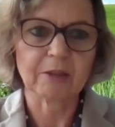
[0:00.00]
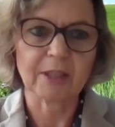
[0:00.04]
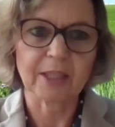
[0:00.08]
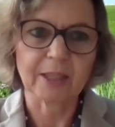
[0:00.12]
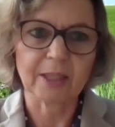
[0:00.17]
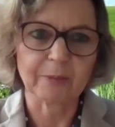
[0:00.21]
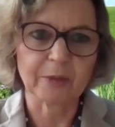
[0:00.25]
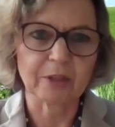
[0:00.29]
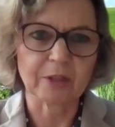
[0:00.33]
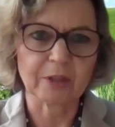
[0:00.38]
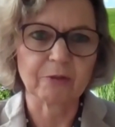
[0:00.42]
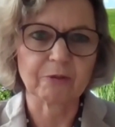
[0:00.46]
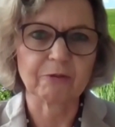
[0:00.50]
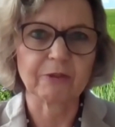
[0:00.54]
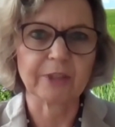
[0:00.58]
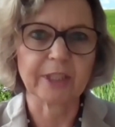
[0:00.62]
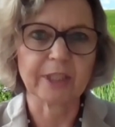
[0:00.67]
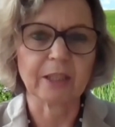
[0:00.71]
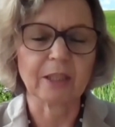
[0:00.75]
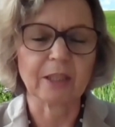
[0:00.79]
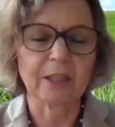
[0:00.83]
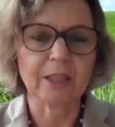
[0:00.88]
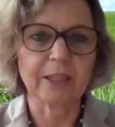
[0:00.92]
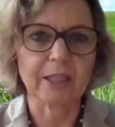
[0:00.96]
climate
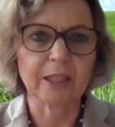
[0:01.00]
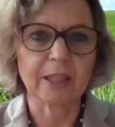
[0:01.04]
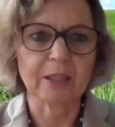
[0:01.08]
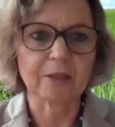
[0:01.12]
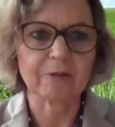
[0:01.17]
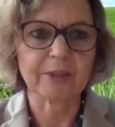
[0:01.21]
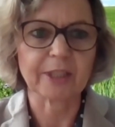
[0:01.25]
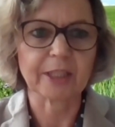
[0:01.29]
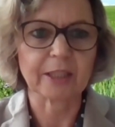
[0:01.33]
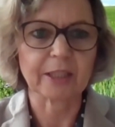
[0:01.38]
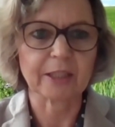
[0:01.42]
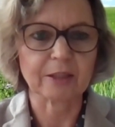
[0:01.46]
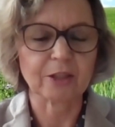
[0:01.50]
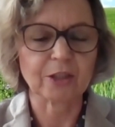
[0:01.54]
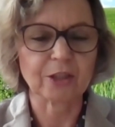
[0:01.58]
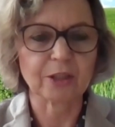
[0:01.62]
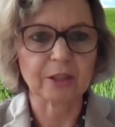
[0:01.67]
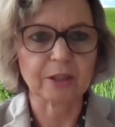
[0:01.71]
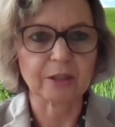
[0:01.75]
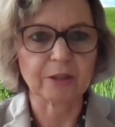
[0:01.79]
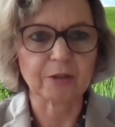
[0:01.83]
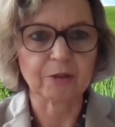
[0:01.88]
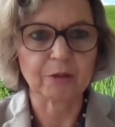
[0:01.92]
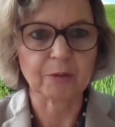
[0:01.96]
friendly
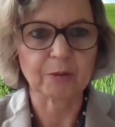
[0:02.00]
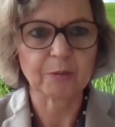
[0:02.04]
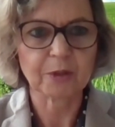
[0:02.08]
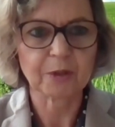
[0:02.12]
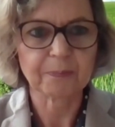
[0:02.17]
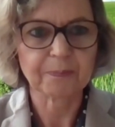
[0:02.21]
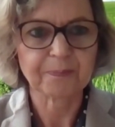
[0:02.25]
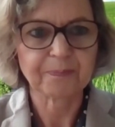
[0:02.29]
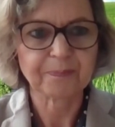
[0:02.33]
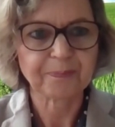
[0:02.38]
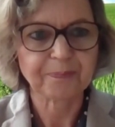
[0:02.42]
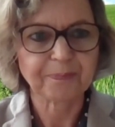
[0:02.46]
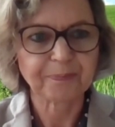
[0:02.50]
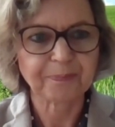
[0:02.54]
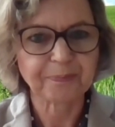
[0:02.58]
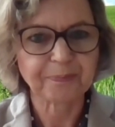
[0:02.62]
agriculture in Europe.